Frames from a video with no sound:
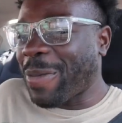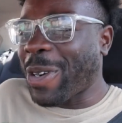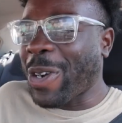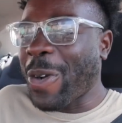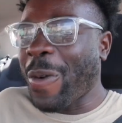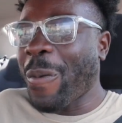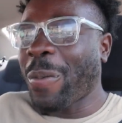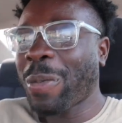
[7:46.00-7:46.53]

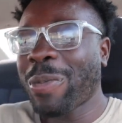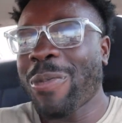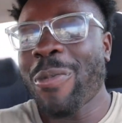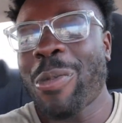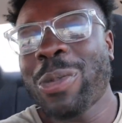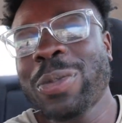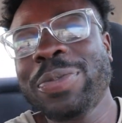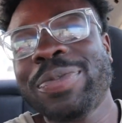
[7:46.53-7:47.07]
bro.
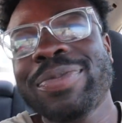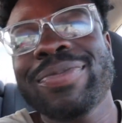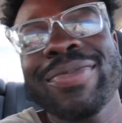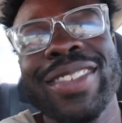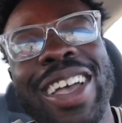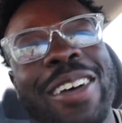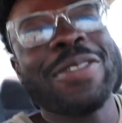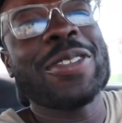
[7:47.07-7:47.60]

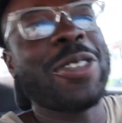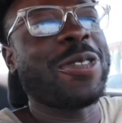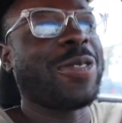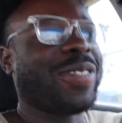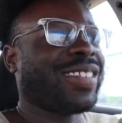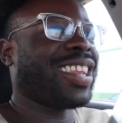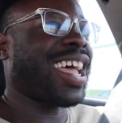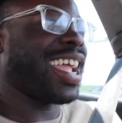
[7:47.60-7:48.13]
I
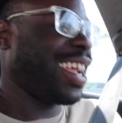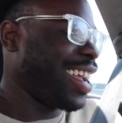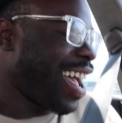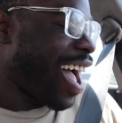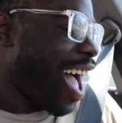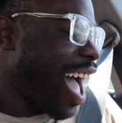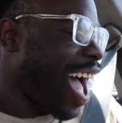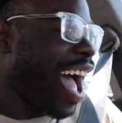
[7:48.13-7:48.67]
feel like
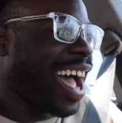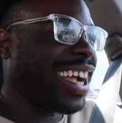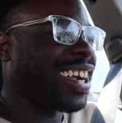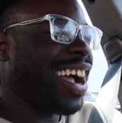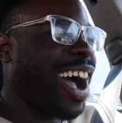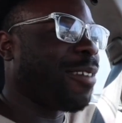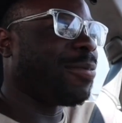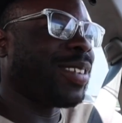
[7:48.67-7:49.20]
I
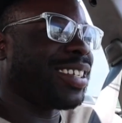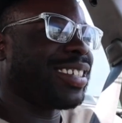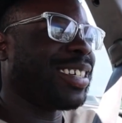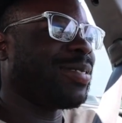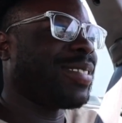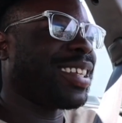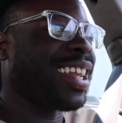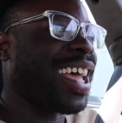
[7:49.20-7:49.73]
accomplished
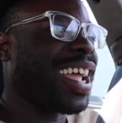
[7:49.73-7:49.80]
something.